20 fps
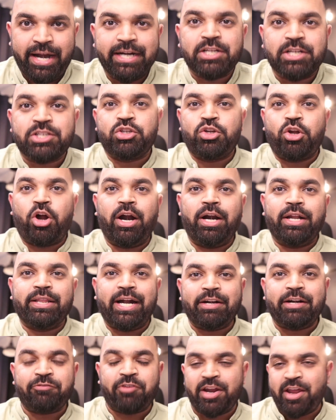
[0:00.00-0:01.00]
It's not
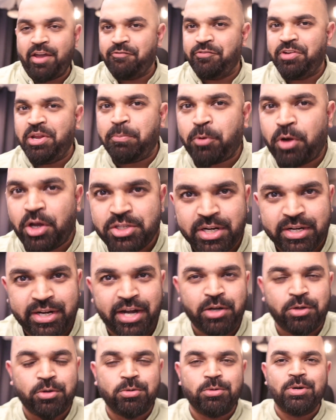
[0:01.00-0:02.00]
that for every project I
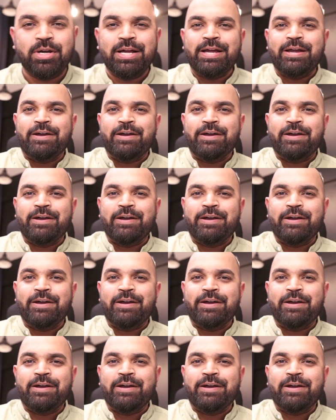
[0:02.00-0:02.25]
do,